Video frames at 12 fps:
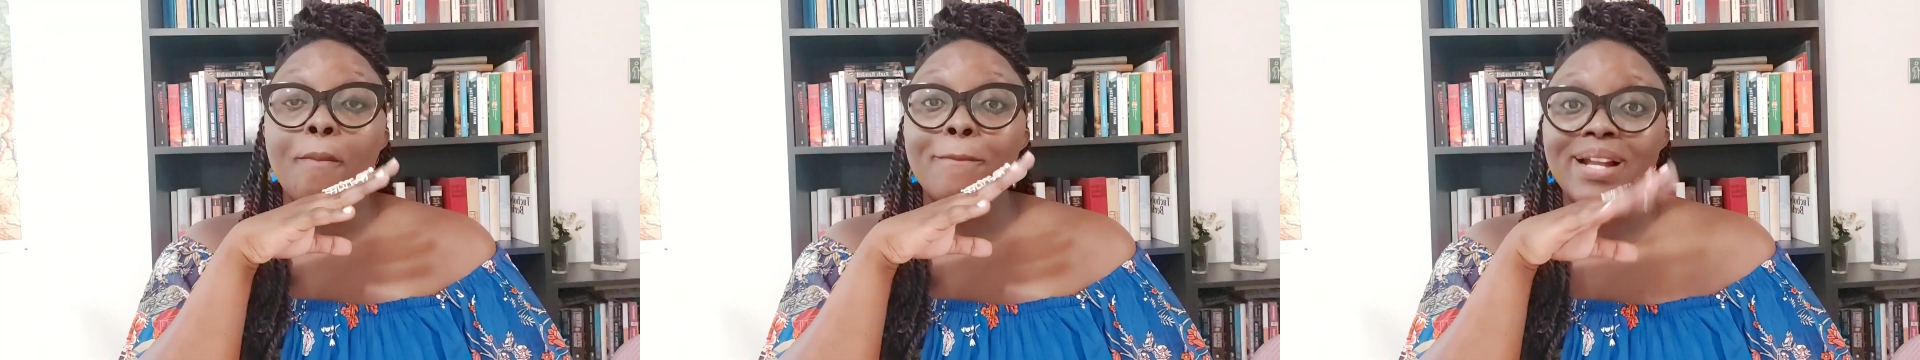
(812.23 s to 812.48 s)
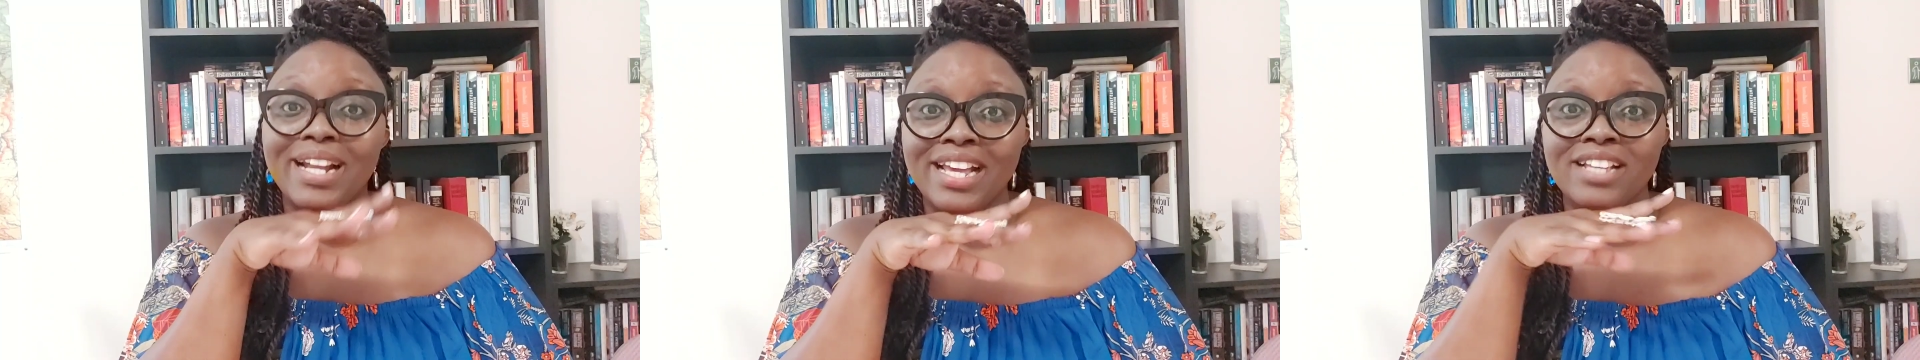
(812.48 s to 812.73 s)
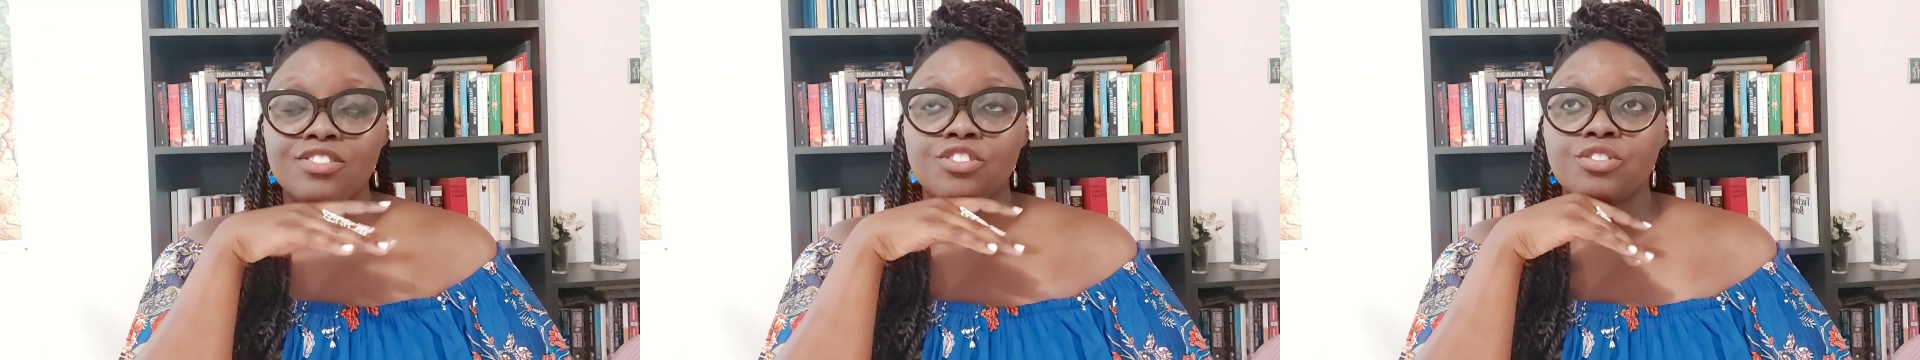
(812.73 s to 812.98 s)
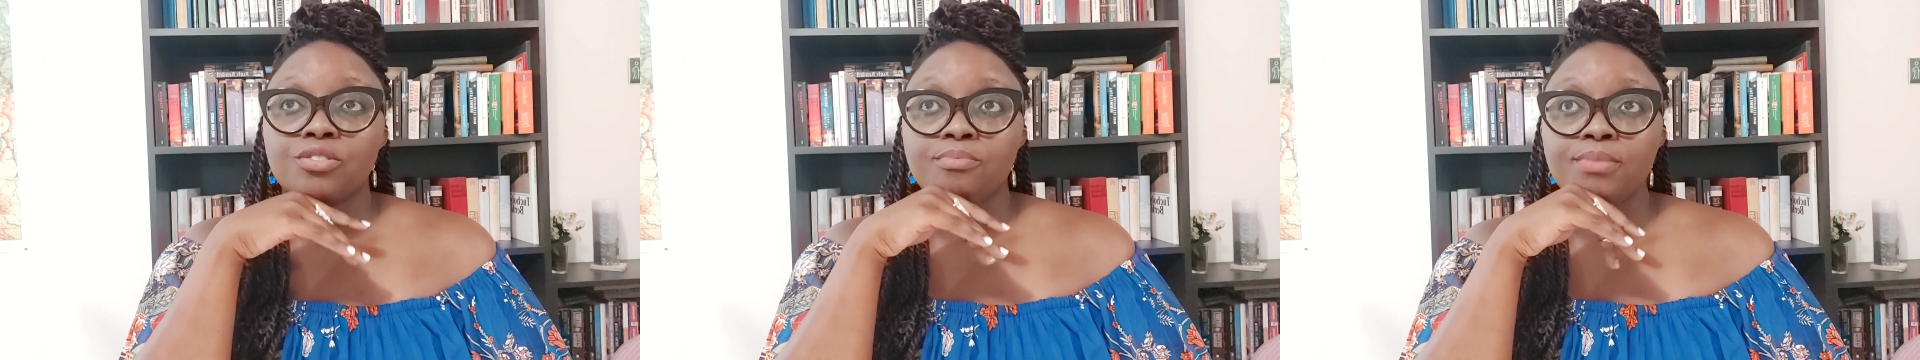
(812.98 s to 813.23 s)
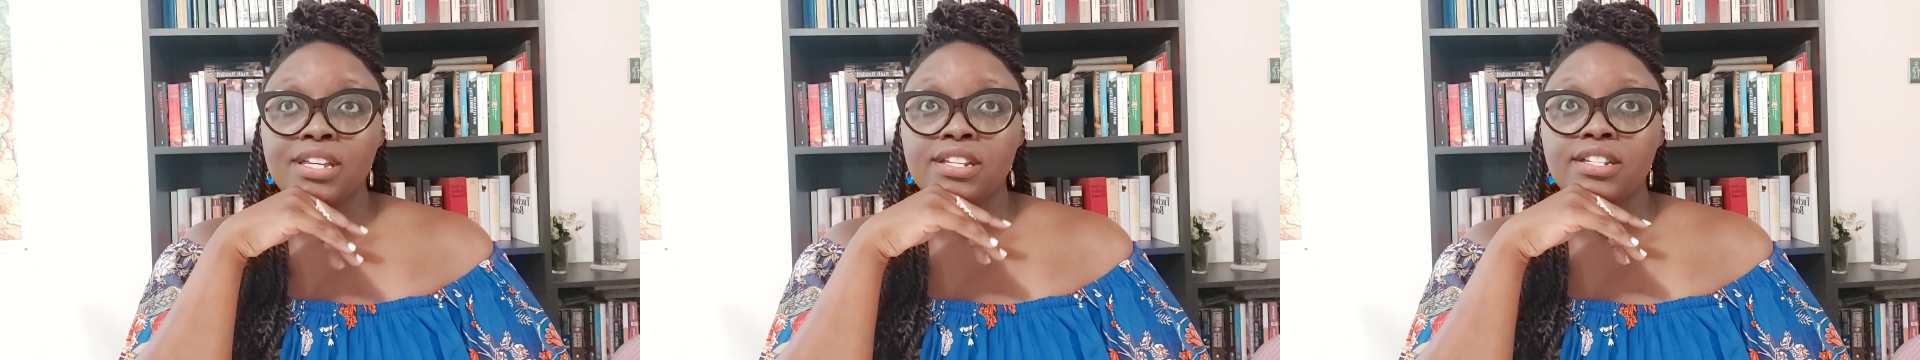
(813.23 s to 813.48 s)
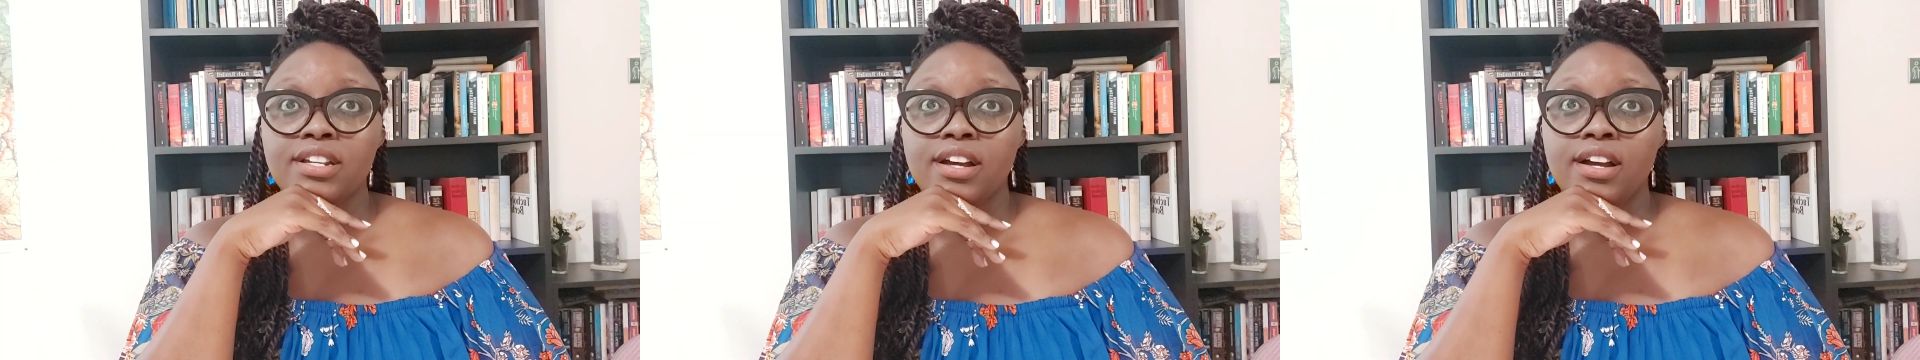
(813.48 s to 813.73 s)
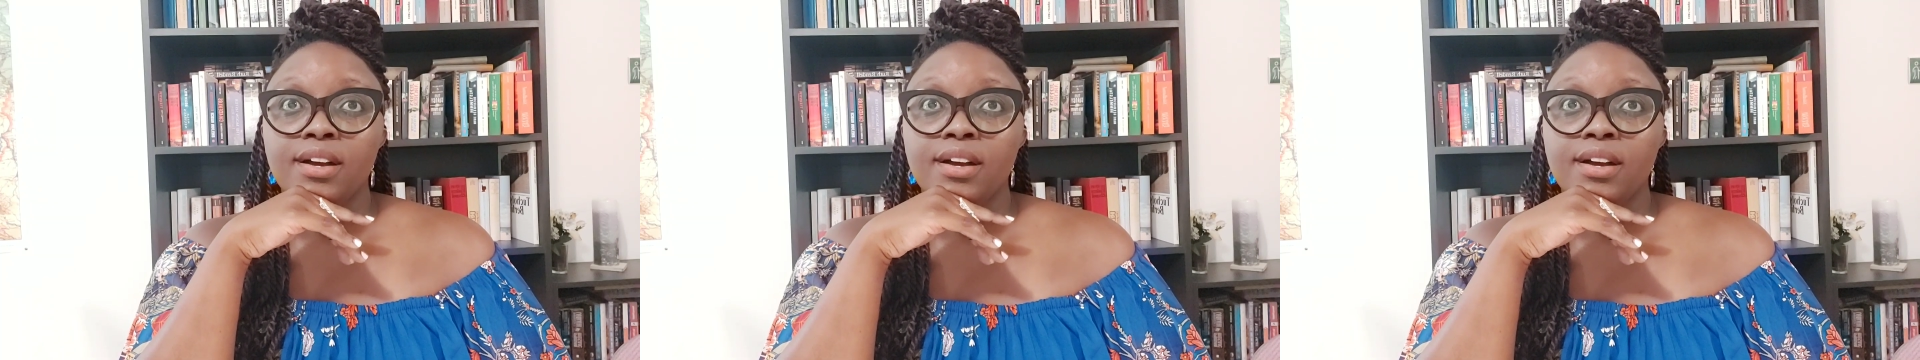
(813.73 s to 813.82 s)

blessed to meet